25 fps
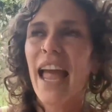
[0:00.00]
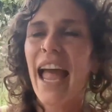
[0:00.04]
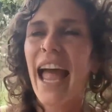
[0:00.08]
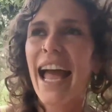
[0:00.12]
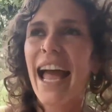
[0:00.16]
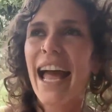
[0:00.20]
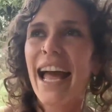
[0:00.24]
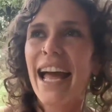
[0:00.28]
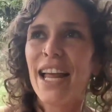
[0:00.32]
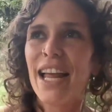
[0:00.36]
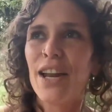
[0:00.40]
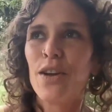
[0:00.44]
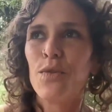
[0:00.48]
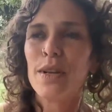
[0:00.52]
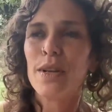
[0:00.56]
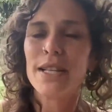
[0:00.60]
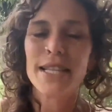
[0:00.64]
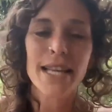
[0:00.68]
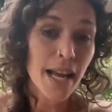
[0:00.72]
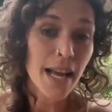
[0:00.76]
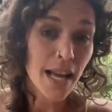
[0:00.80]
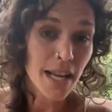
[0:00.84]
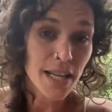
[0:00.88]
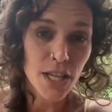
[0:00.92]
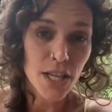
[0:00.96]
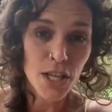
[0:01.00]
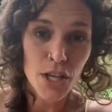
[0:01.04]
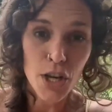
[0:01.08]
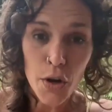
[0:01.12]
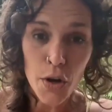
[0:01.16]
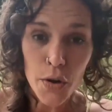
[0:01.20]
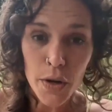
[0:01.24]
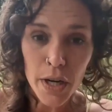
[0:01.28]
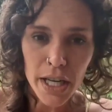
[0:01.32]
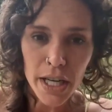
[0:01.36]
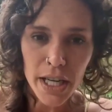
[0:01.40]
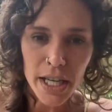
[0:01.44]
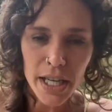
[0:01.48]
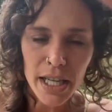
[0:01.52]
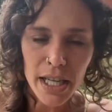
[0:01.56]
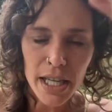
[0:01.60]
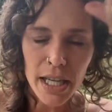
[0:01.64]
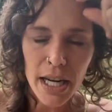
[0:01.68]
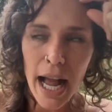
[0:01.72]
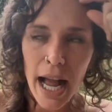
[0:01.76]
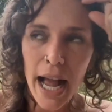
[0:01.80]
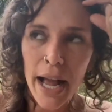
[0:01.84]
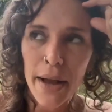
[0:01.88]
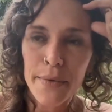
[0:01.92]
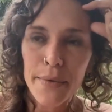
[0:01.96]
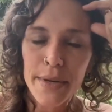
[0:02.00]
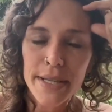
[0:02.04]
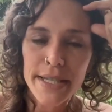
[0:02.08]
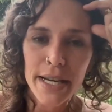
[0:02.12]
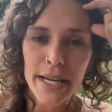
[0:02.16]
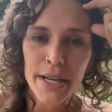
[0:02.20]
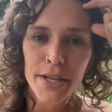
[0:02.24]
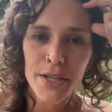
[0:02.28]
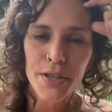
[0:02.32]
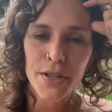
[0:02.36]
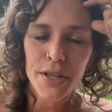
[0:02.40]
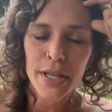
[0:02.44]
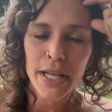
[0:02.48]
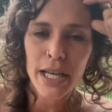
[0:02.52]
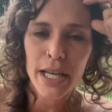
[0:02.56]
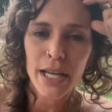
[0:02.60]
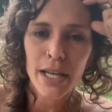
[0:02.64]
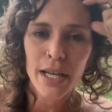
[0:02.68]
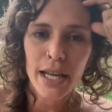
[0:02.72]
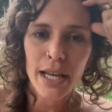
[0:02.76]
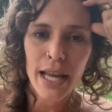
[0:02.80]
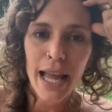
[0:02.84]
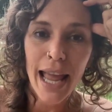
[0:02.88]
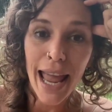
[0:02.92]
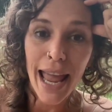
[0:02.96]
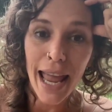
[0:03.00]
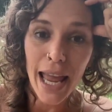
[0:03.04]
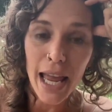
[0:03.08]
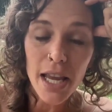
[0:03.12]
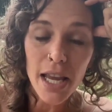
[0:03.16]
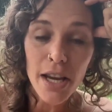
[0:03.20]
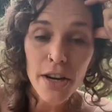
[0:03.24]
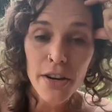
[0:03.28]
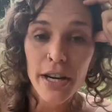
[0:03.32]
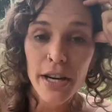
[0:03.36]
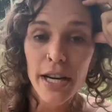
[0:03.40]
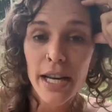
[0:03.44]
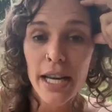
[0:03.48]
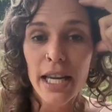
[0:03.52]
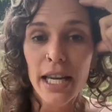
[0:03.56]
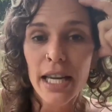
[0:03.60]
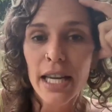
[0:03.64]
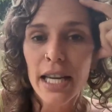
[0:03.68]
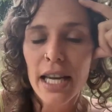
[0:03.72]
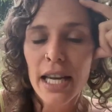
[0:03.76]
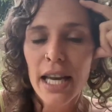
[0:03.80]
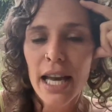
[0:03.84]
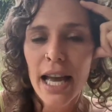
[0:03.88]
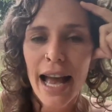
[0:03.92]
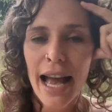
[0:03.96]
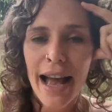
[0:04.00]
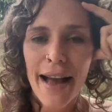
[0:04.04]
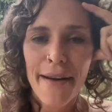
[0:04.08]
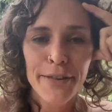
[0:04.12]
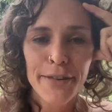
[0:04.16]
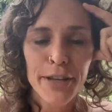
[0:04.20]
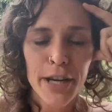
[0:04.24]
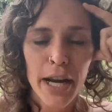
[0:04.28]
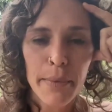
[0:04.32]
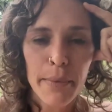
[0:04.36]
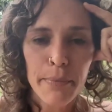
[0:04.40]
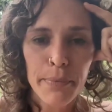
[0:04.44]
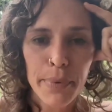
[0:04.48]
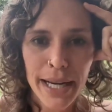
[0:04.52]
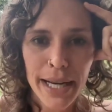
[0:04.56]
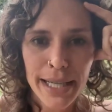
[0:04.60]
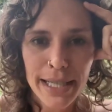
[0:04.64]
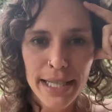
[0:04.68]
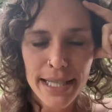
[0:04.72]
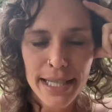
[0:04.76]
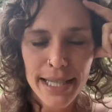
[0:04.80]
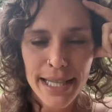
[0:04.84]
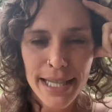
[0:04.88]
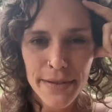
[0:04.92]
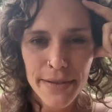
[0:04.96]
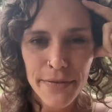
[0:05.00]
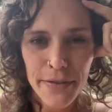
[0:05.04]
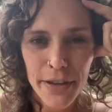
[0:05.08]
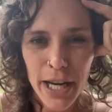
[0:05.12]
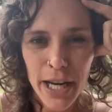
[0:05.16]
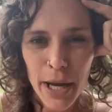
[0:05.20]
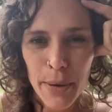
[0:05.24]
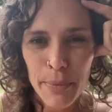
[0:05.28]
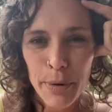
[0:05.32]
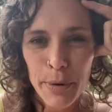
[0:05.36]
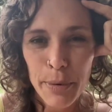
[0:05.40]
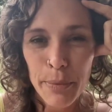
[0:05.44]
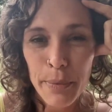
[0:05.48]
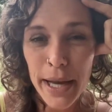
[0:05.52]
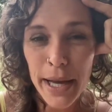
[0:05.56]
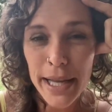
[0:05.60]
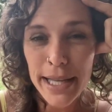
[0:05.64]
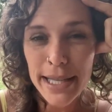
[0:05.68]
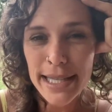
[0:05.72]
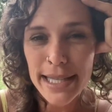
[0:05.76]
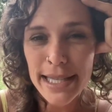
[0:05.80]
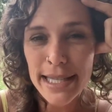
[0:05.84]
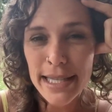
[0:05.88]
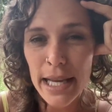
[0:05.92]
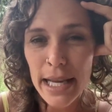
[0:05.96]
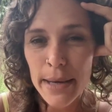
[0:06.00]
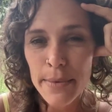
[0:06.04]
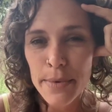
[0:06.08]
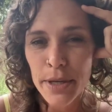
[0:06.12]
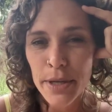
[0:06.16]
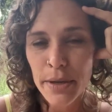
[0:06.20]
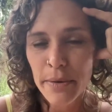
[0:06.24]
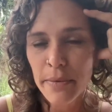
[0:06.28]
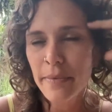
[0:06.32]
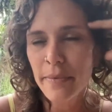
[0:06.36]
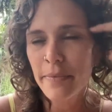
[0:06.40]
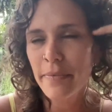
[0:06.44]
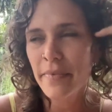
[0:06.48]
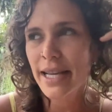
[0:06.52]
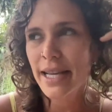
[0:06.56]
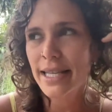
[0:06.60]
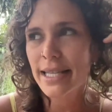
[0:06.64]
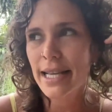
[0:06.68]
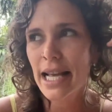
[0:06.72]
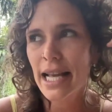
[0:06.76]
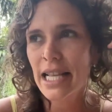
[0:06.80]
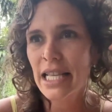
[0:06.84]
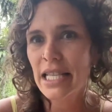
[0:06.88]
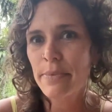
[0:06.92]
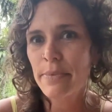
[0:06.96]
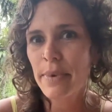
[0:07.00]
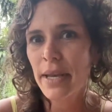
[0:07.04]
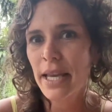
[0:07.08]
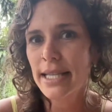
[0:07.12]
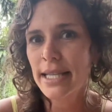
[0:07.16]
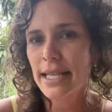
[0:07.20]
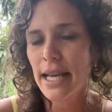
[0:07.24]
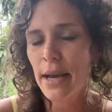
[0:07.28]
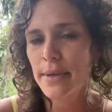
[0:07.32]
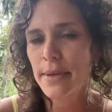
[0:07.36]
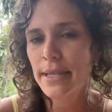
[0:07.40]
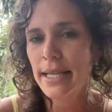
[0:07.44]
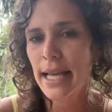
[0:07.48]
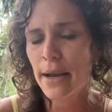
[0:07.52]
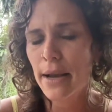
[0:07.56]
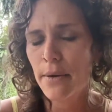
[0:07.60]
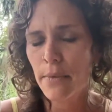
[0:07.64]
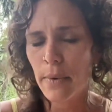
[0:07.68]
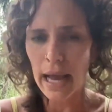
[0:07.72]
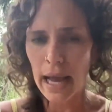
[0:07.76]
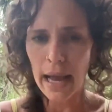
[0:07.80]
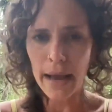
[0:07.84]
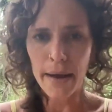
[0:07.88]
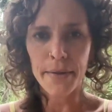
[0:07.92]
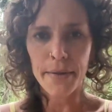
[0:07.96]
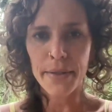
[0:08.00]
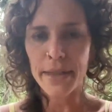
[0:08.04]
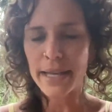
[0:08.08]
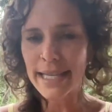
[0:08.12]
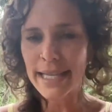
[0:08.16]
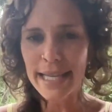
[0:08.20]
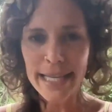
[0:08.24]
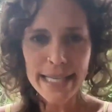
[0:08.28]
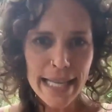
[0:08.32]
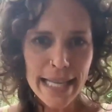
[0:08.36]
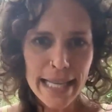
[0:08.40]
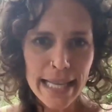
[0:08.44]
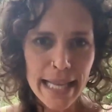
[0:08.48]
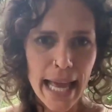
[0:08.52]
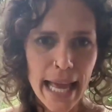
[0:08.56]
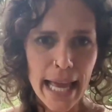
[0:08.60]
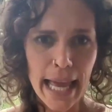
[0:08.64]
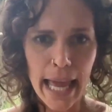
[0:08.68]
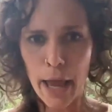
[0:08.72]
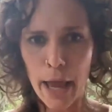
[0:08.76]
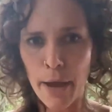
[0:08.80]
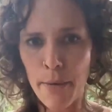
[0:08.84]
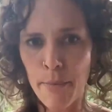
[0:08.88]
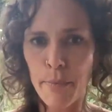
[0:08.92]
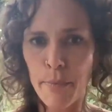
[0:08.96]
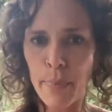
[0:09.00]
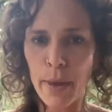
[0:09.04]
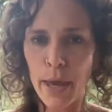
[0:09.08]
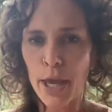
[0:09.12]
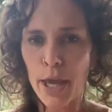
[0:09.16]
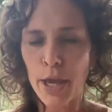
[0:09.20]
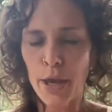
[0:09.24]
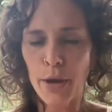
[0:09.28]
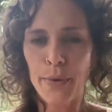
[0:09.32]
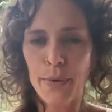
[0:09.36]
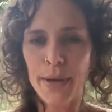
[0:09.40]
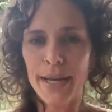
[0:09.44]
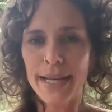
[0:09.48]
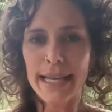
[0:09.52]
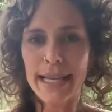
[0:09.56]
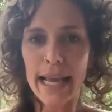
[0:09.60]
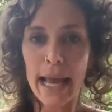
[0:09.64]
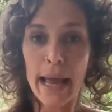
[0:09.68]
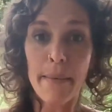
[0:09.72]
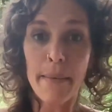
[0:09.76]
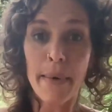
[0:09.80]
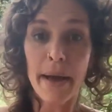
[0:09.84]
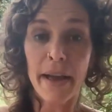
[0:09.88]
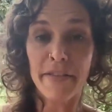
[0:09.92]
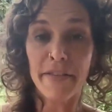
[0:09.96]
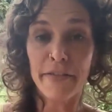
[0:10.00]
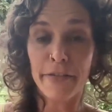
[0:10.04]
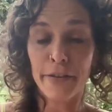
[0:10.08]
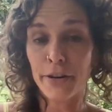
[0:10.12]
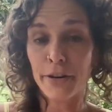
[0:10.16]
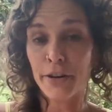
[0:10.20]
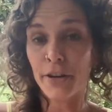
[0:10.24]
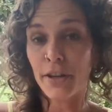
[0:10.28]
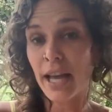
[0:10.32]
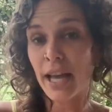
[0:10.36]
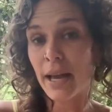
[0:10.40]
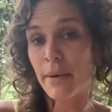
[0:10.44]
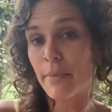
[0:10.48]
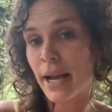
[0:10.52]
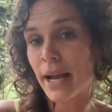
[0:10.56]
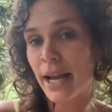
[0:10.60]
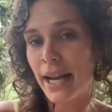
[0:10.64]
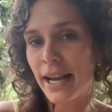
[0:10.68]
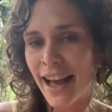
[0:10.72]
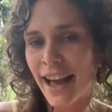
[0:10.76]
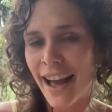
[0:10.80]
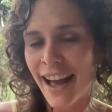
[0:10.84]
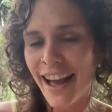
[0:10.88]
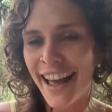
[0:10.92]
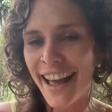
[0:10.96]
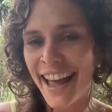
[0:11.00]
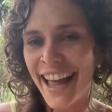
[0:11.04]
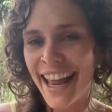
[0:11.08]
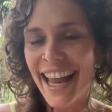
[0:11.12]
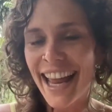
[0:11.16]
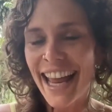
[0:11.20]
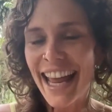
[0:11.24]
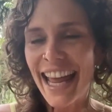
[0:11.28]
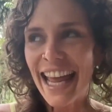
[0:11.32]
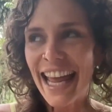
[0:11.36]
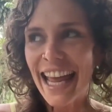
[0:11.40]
And once I got to know her, I was actually angry after I practiced this for a couple of months, observing my signs, because I was like, wow, this isn't like ambiguous. Am I fertile? Am I not?